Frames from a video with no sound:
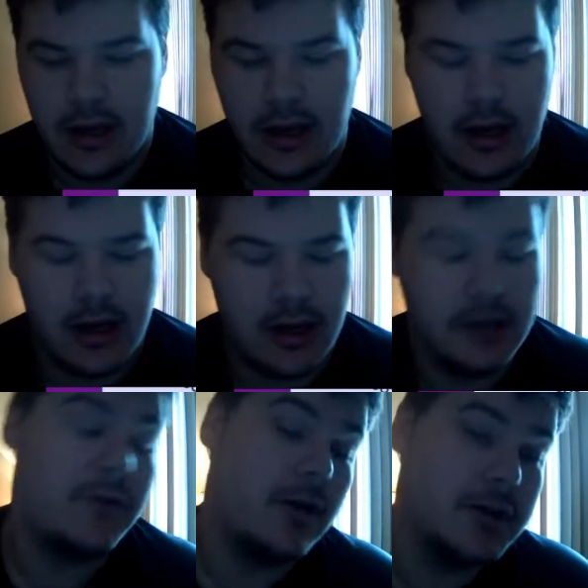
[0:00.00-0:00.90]

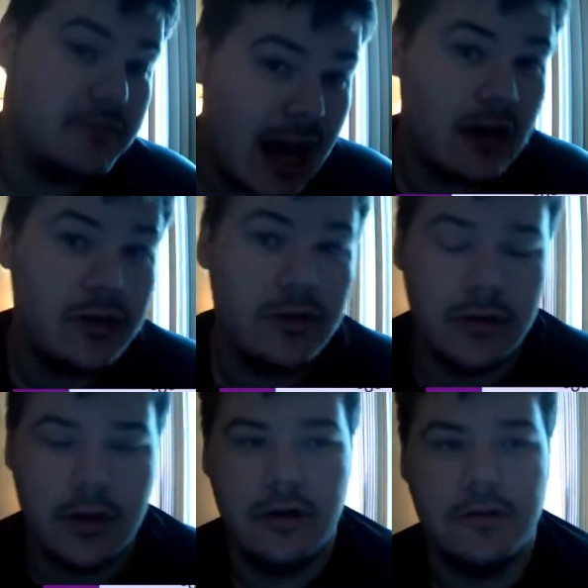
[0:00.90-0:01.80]
As far as value
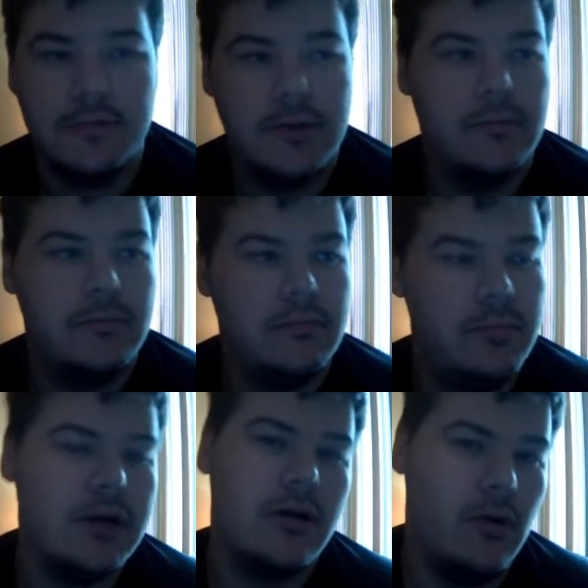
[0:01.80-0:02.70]
goes, well,
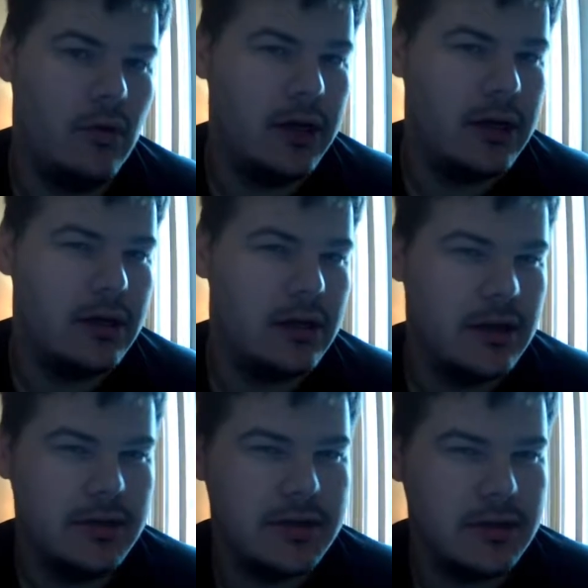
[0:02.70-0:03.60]
Bitcoin
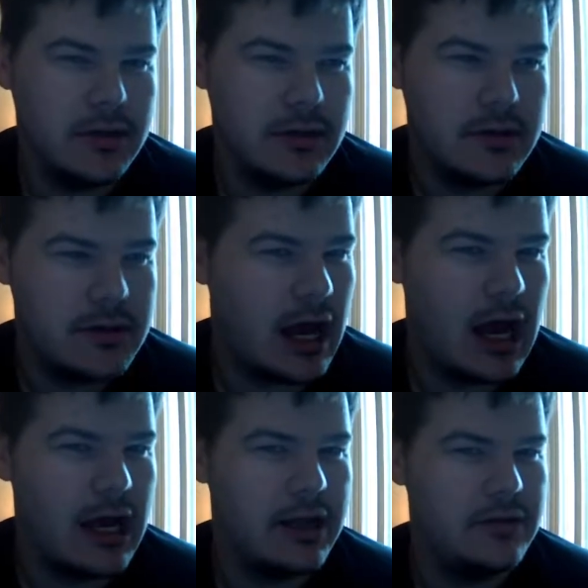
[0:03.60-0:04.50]
isn't
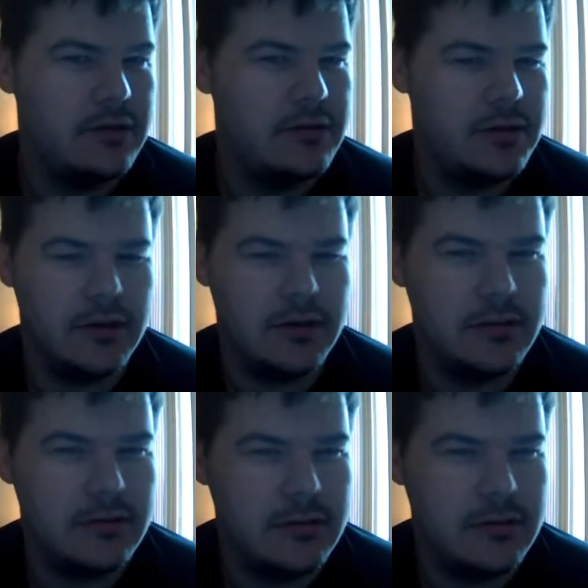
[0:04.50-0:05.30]
tied to the